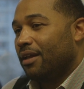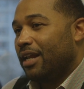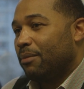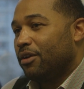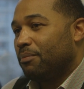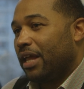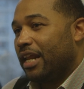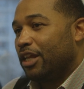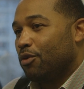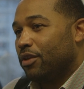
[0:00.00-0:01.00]
neighborhood
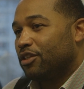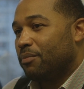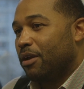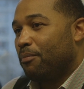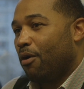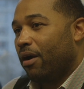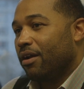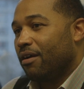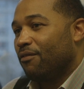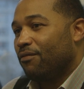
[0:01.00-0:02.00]
planning units to be a part
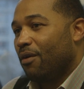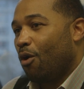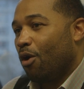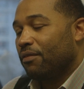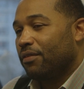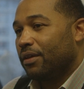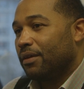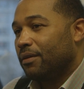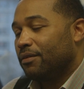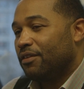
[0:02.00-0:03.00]
of all of
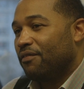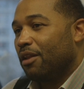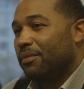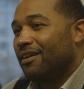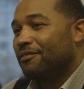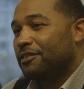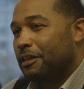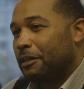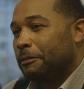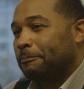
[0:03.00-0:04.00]
the development of the city.